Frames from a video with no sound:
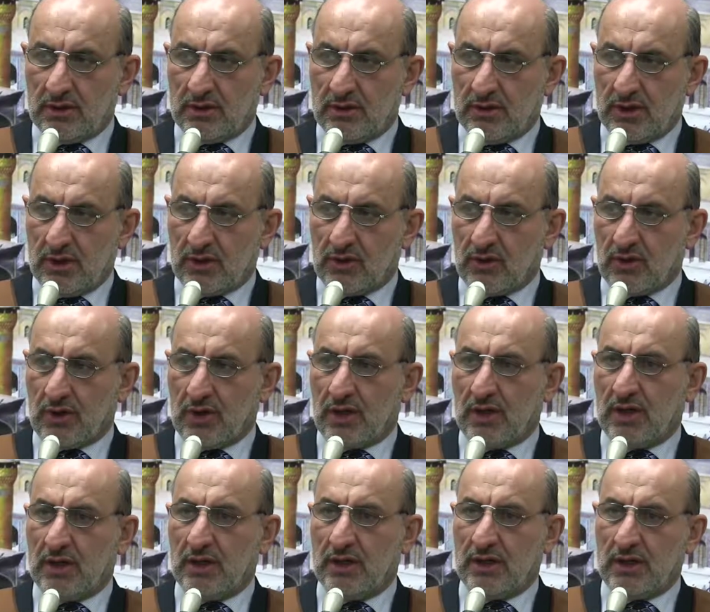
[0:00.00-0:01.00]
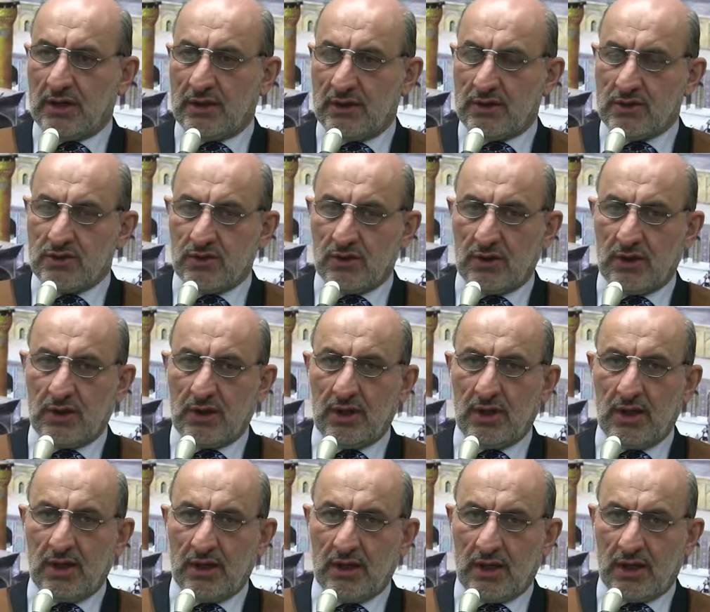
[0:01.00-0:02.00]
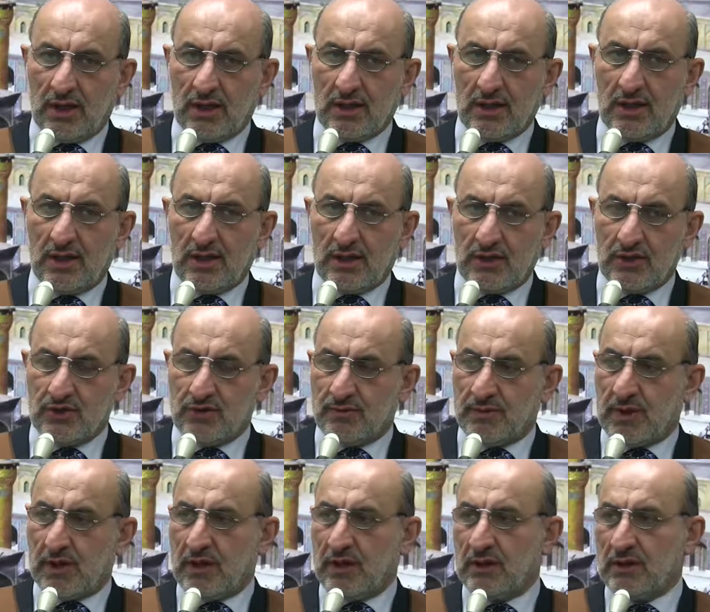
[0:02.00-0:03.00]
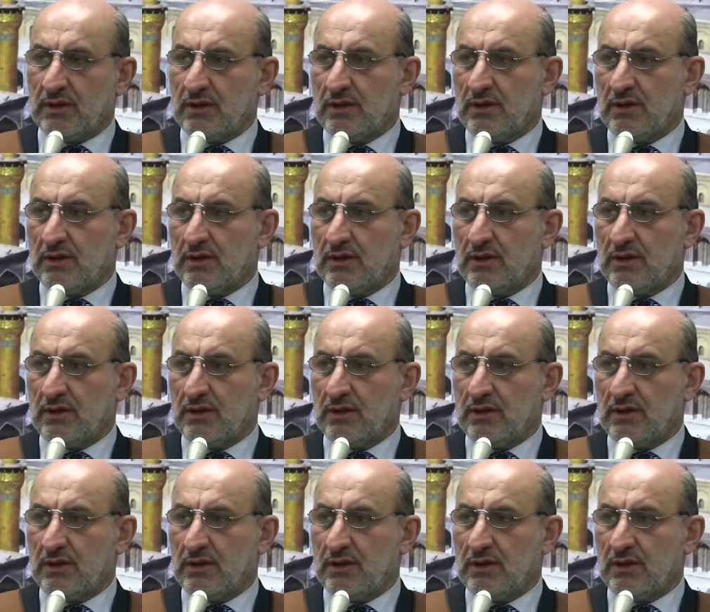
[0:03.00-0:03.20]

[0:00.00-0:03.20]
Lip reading: the Quran and the Sunnah and Aql and Ijma',